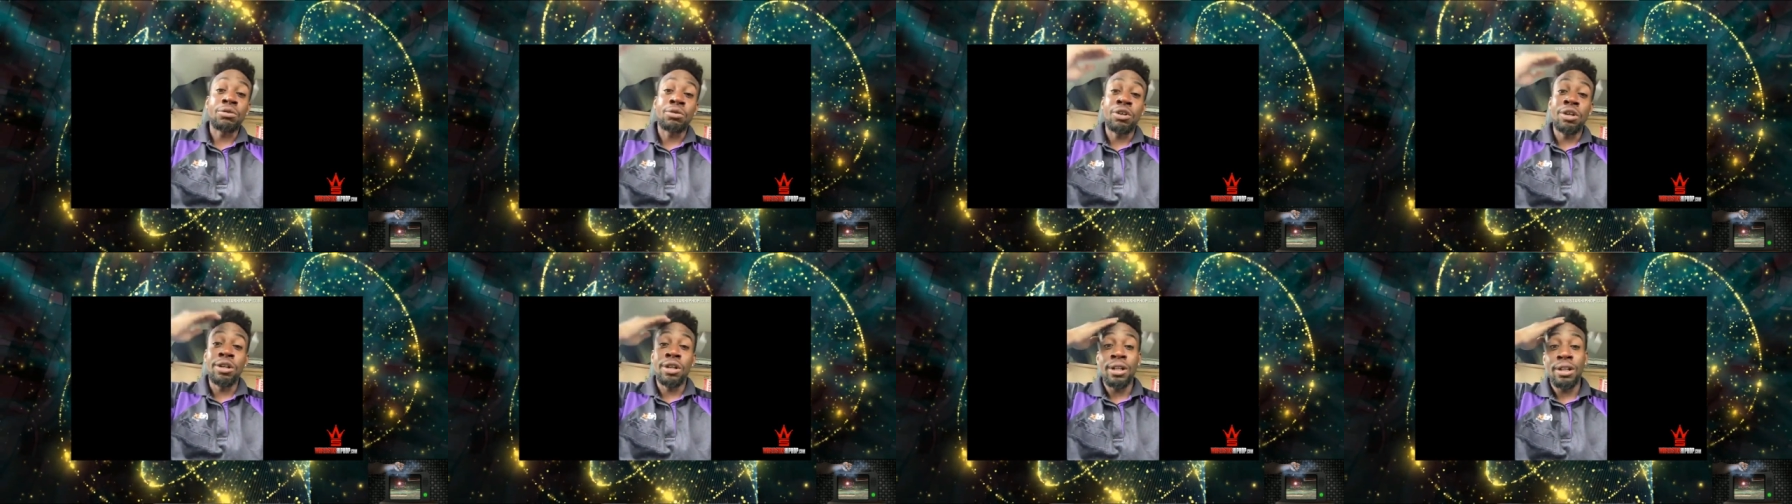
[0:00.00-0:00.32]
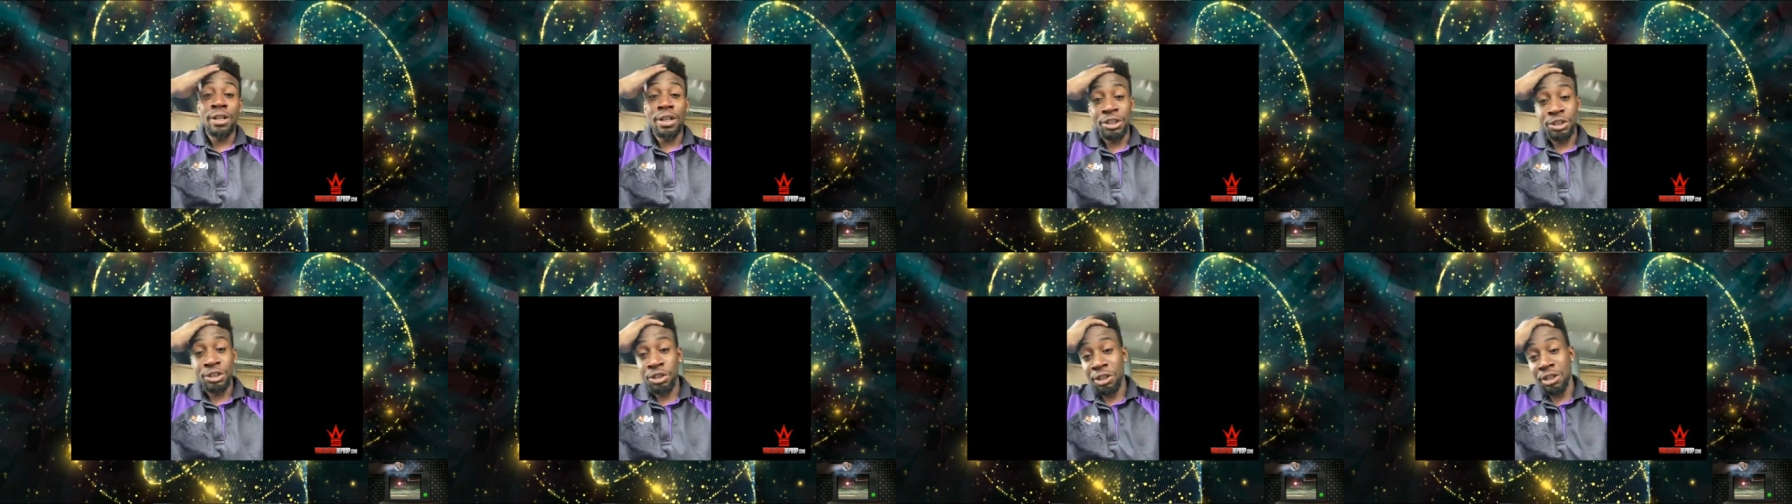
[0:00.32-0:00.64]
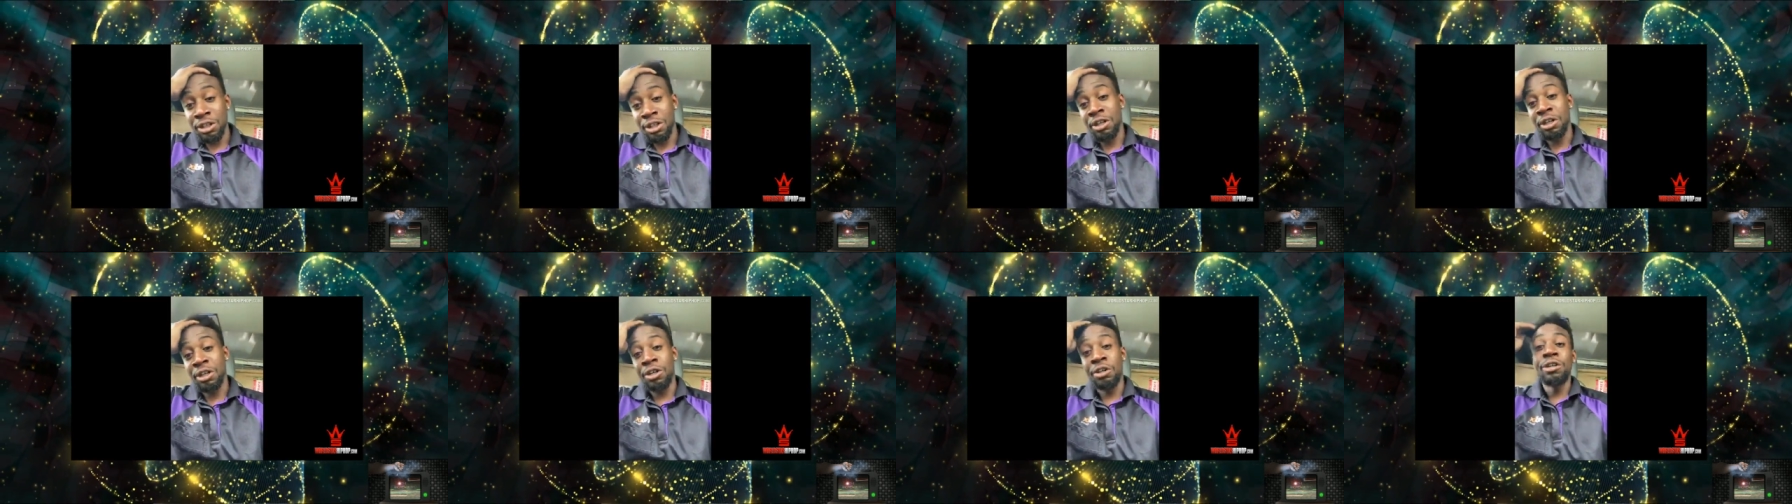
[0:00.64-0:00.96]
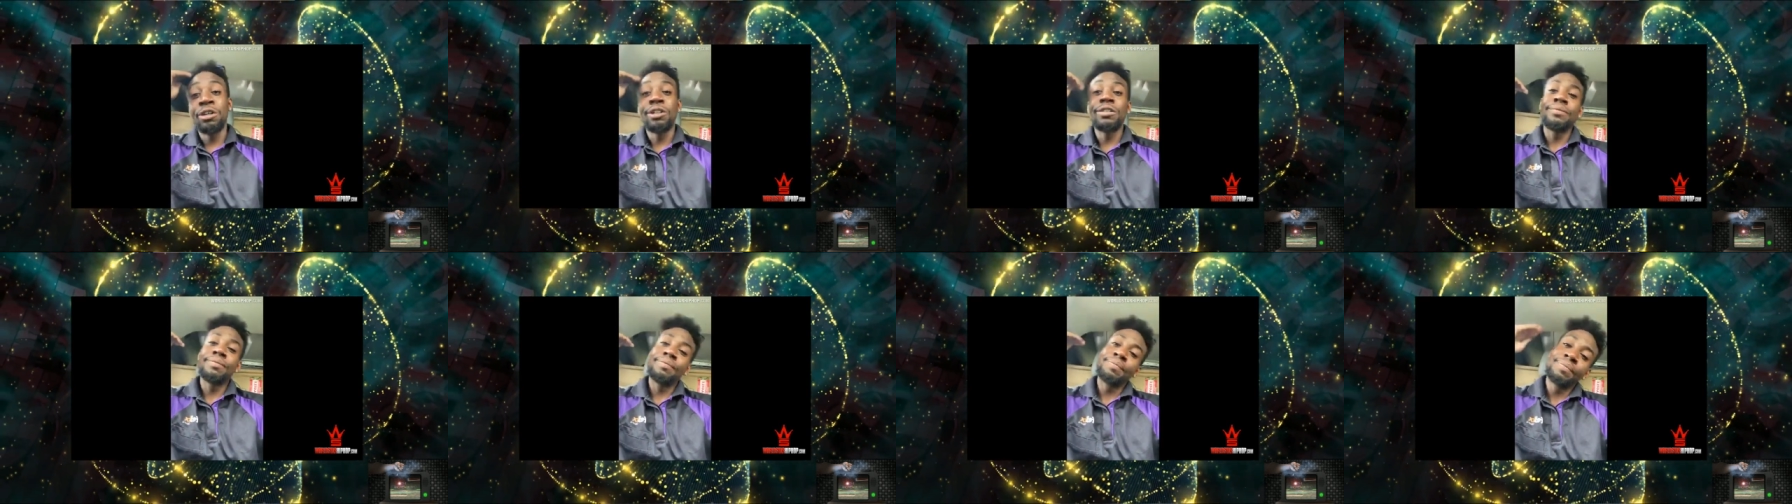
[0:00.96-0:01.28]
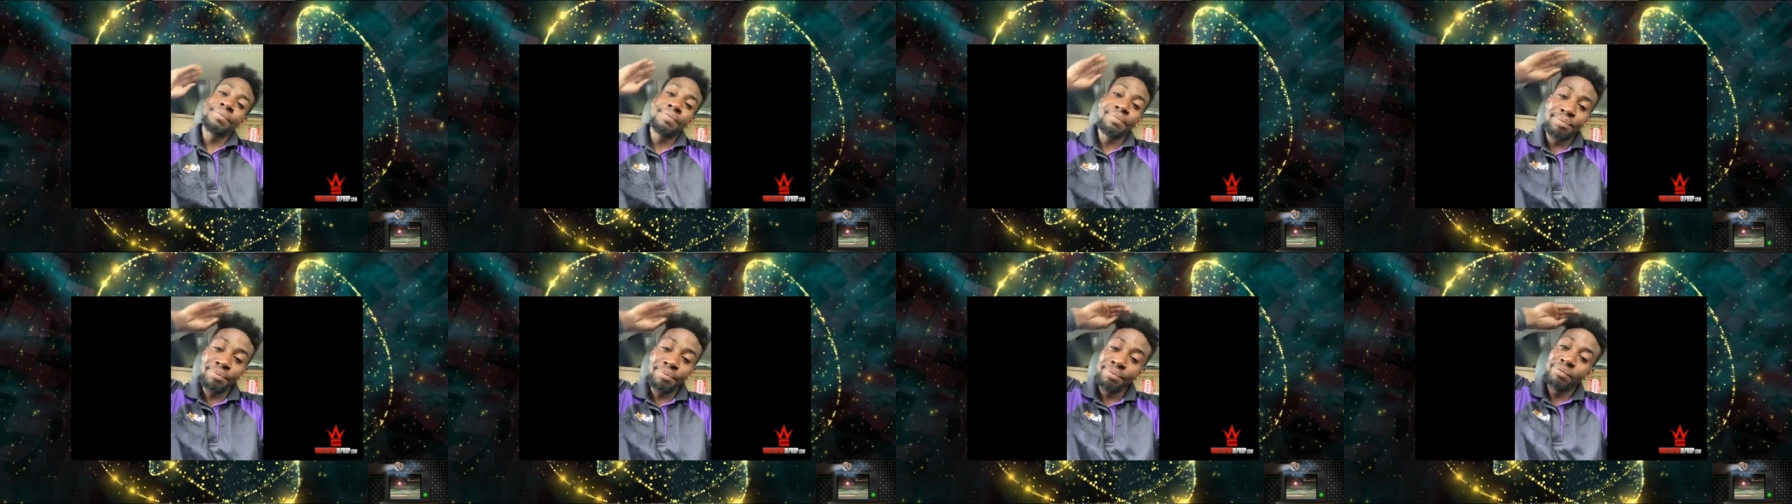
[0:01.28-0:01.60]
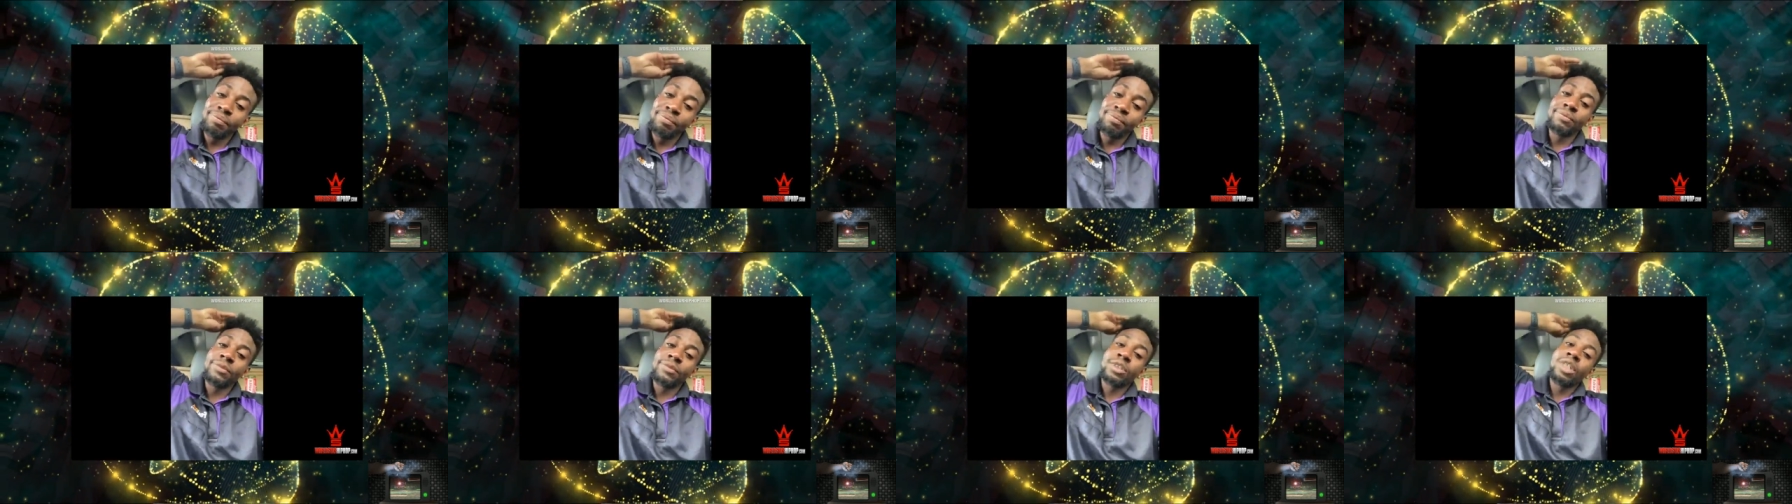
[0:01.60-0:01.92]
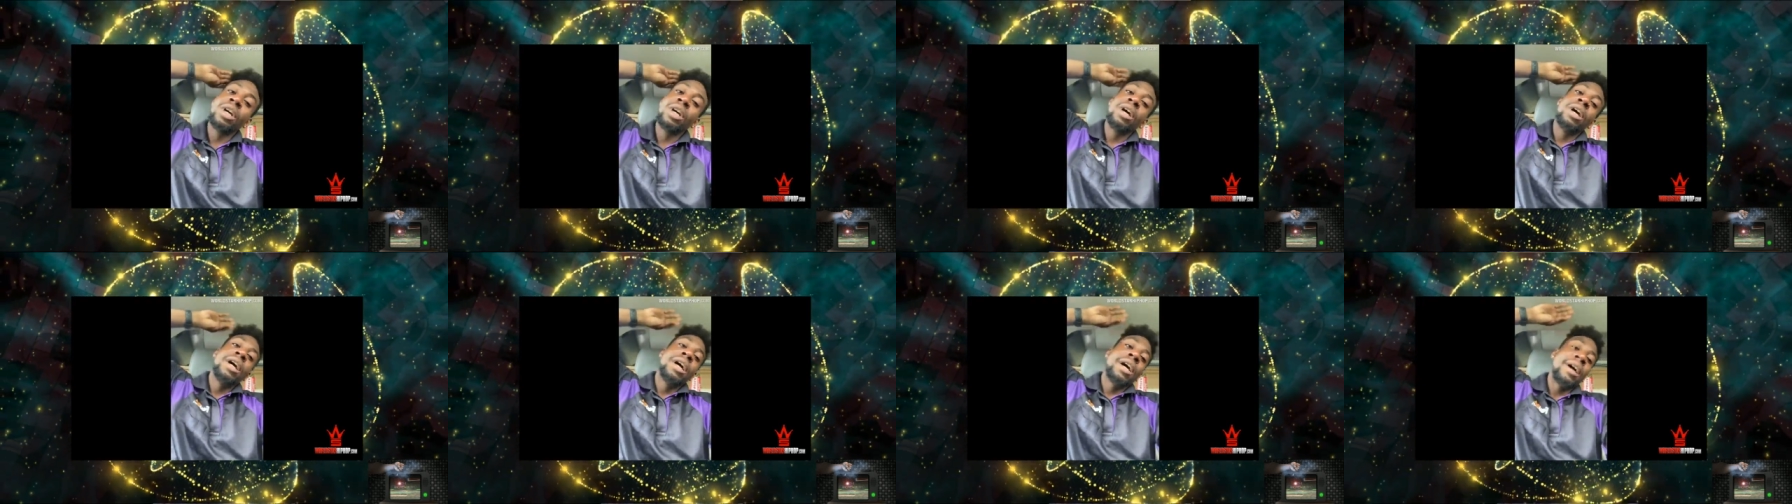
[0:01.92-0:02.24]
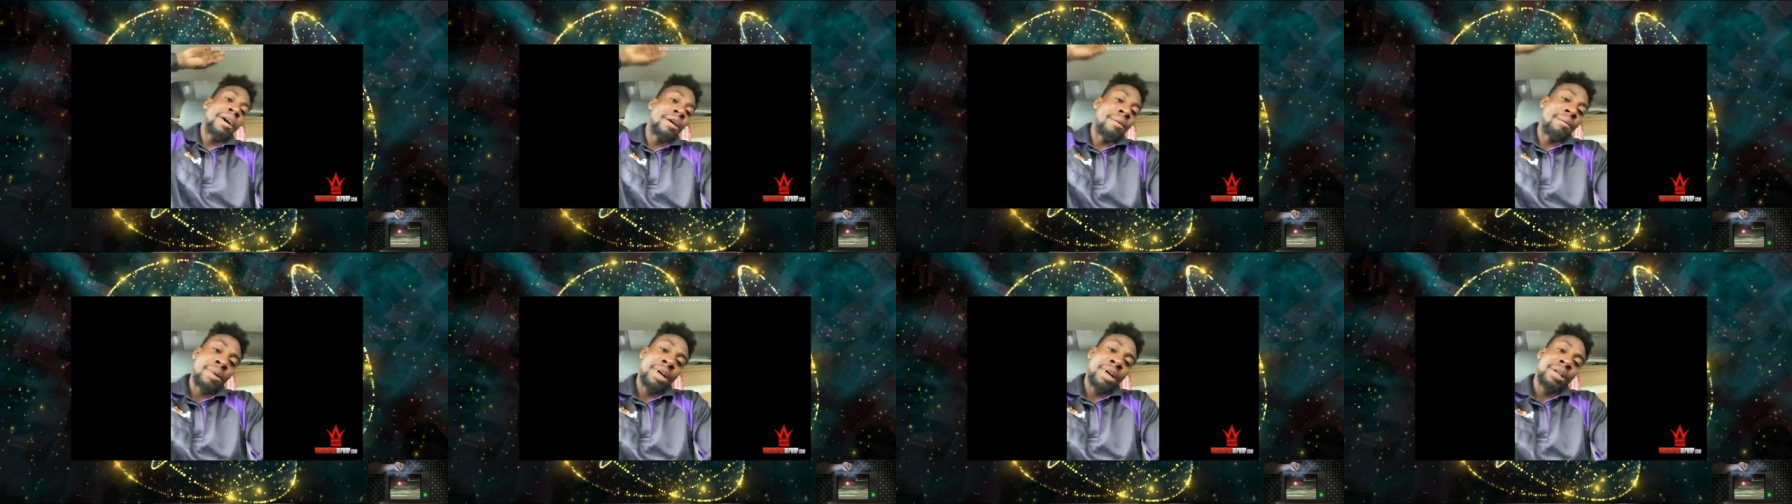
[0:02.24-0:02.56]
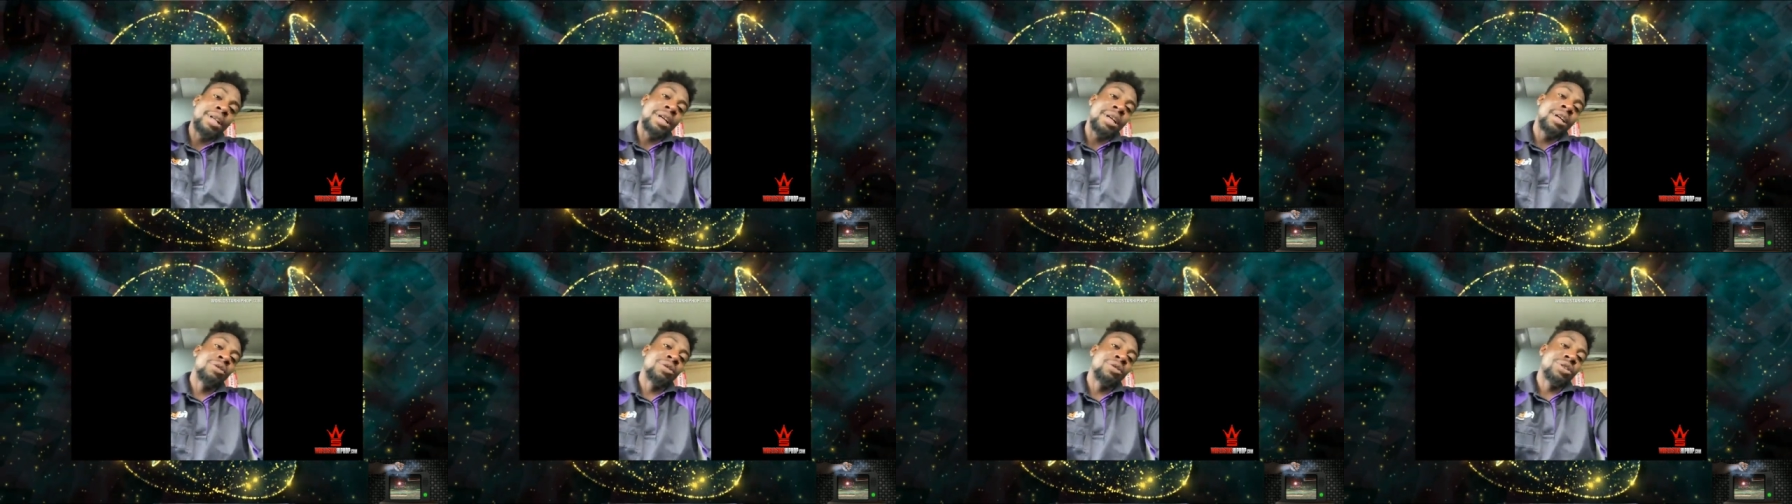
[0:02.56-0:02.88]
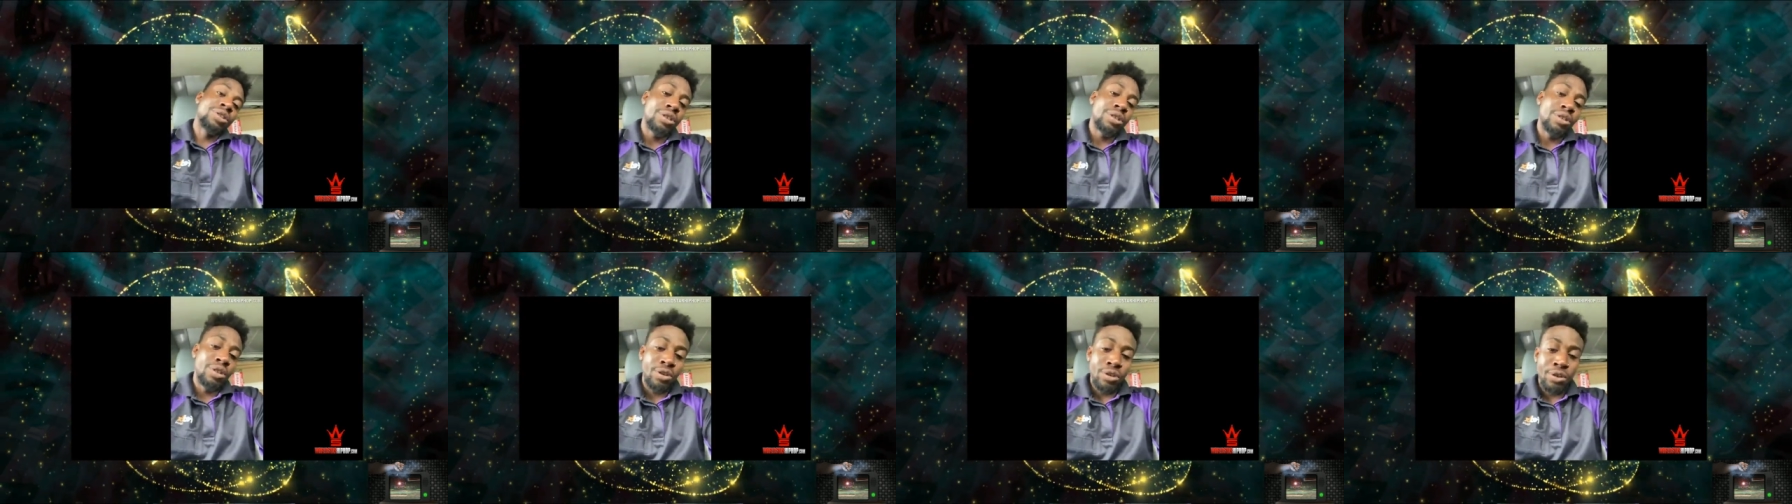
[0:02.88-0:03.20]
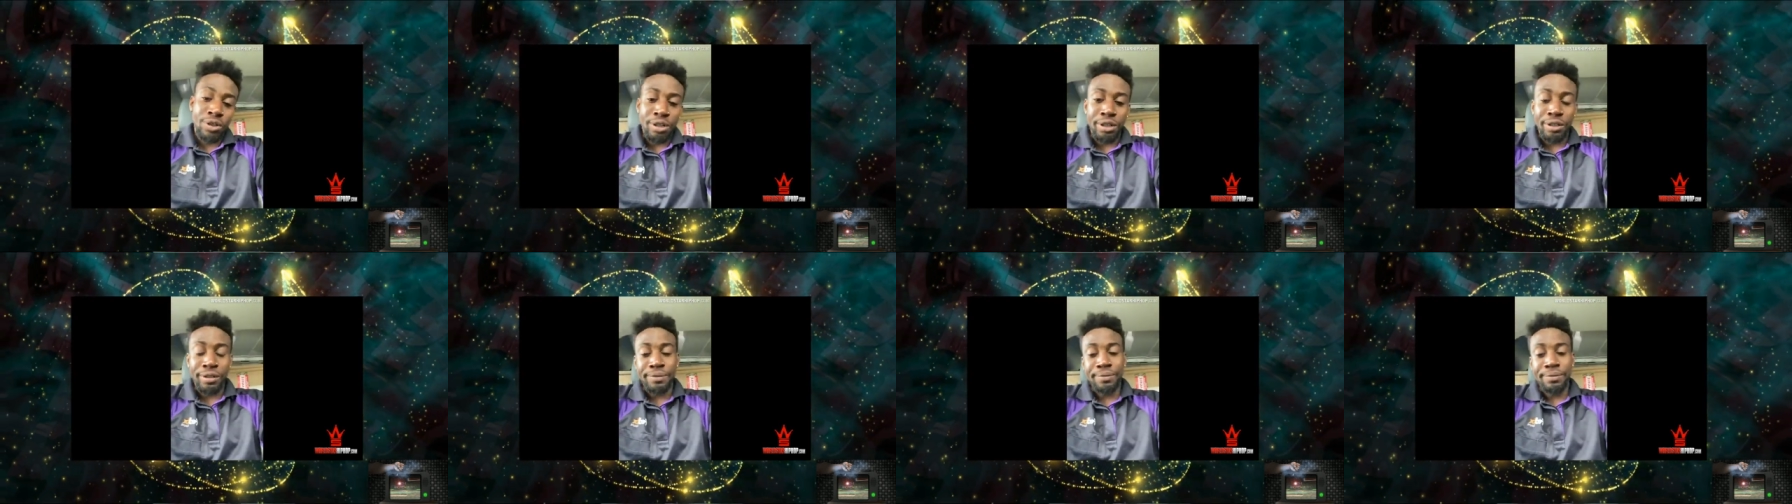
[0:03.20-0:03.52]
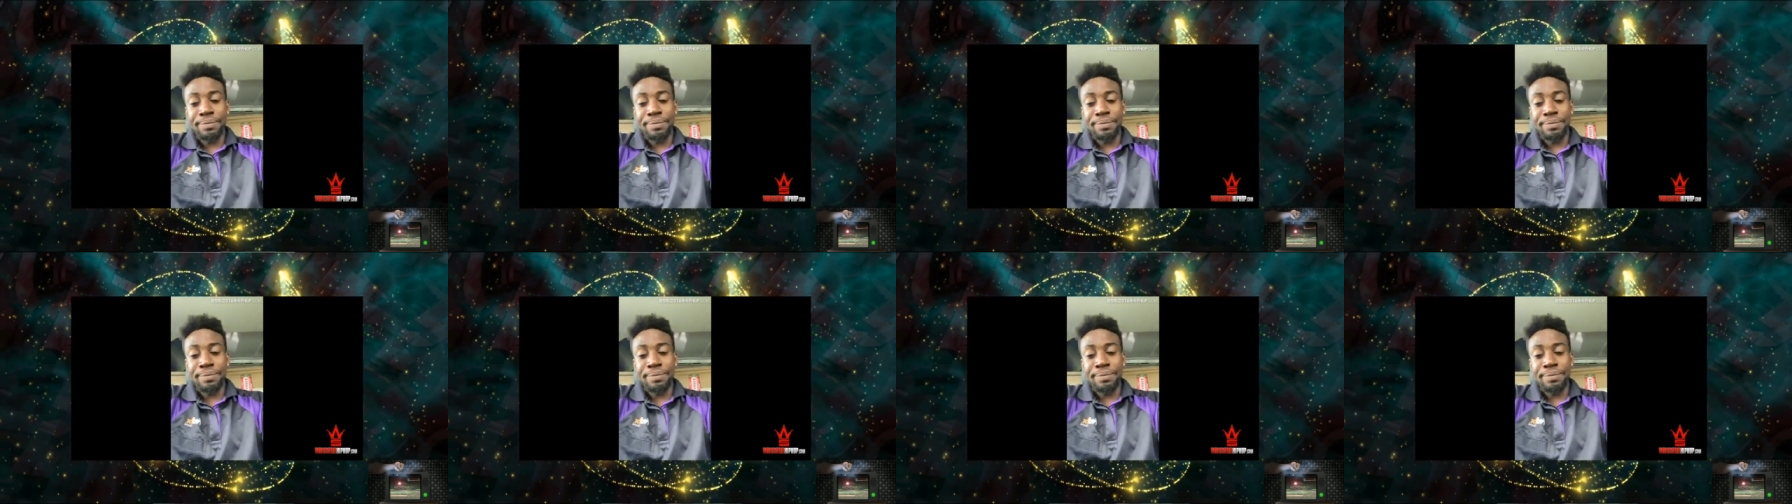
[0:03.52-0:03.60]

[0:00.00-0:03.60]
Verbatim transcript: wanted to let y'all know how my day was going.